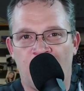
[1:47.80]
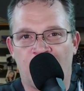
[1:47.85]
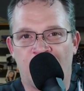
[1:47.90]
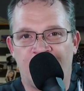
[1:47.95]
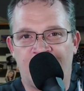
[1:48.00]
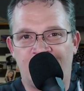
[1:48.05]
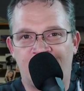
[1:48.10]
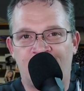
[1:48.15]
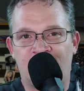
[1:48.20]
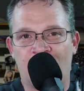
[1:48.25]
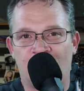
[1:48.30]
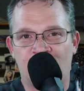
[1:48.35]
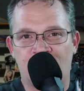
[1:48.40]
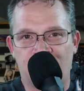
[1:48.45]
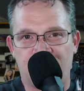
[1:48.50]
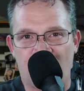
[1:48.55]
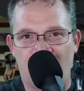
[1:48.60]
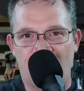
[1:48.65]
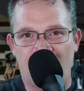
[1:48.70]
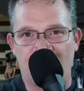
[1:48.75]
reads
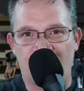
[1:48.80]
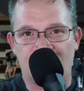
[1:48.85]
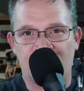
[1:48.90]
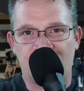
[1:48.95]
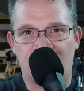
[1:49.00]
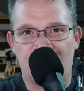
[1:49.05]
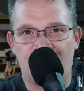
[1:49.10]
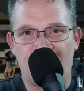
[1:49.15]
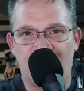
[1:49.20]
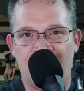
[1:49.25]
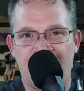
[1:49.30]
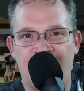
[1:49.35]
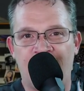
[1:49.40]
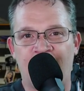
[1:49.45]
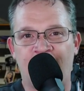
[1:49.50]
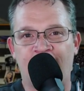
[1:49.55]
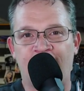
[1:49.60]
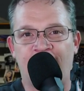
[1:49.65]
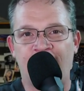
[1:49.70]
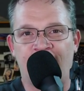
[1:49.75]
those blogs
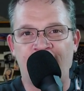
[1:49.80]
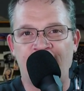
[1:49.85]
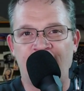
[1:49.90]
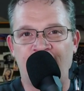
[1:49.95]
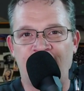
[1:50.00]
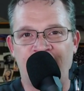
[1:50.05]
and